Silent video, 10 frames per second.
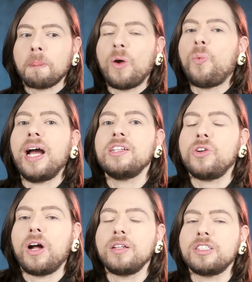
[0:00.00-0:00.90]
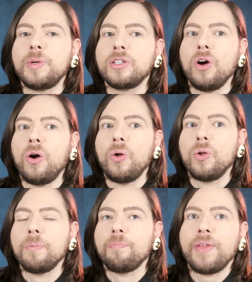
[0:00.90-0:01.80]
why is your ultimate
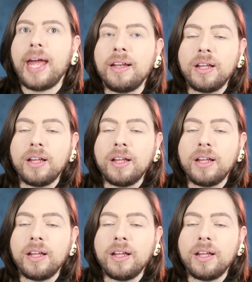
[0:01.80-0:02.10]
goal and